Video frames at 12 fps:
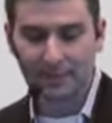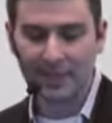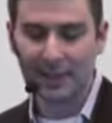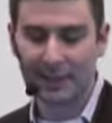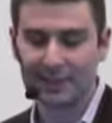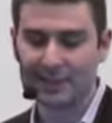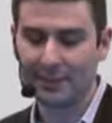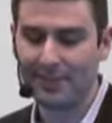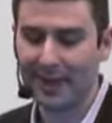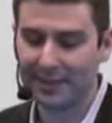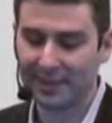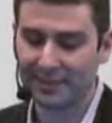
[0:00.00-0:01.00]
And I'll jump
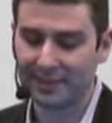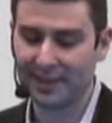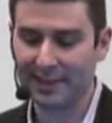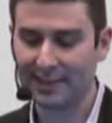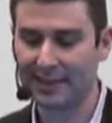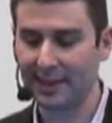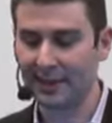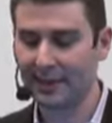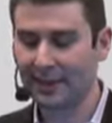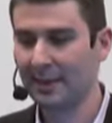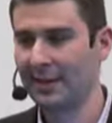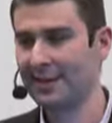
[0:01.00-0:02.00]
back to number 6 here,
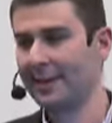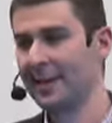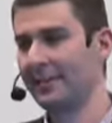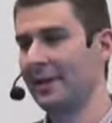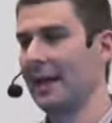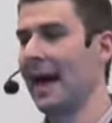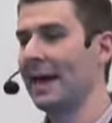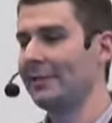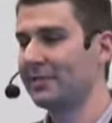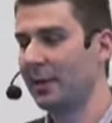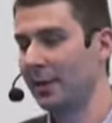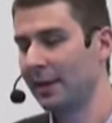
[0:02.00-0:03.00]
this idea of a lack
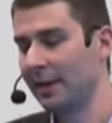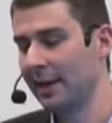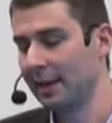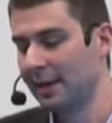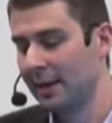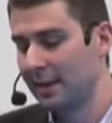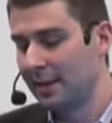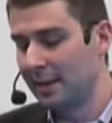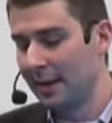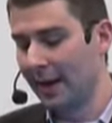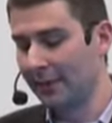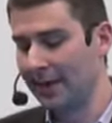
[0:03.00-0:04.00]
of targeting.
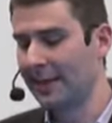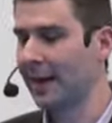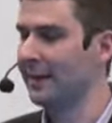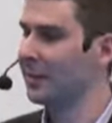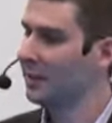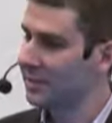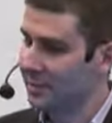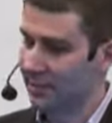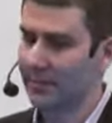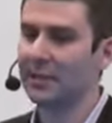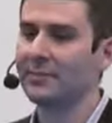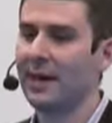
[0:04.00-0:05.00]
Again, it
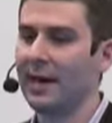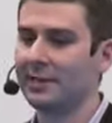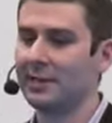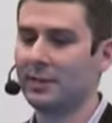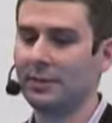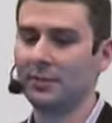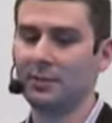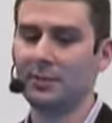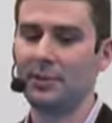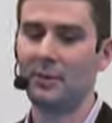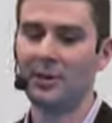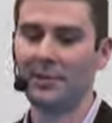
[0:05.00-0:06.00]
goes back to,
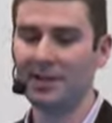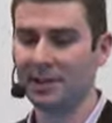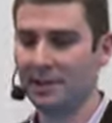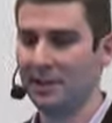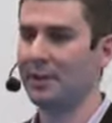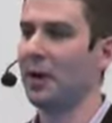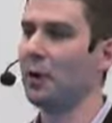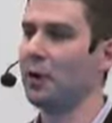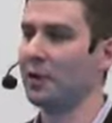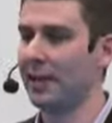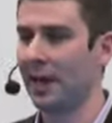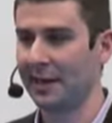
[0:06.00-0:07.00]
you want to make sure you know who
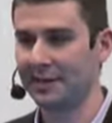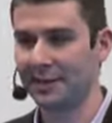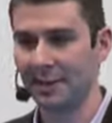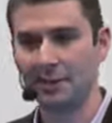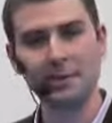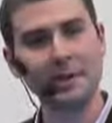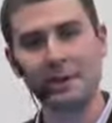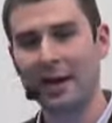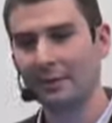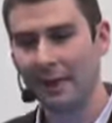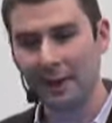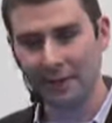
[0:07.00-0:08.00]
you're talking to. You're
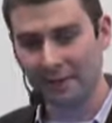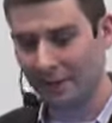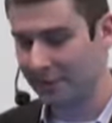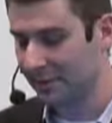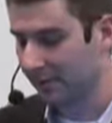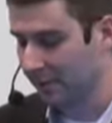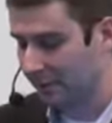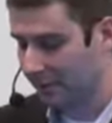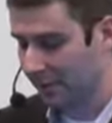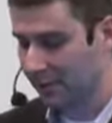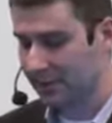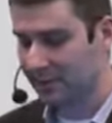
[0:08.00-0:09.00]
not writing for internal
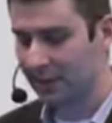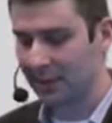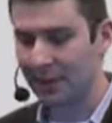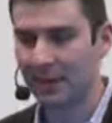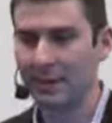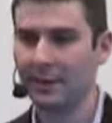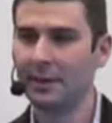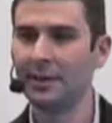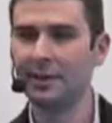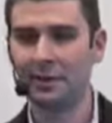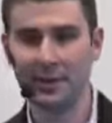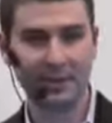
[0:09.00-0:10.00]
folks,
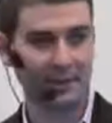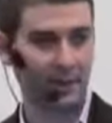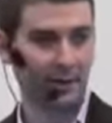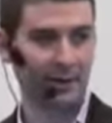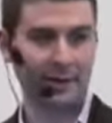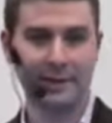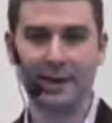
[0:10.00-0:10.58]
you're trying to target your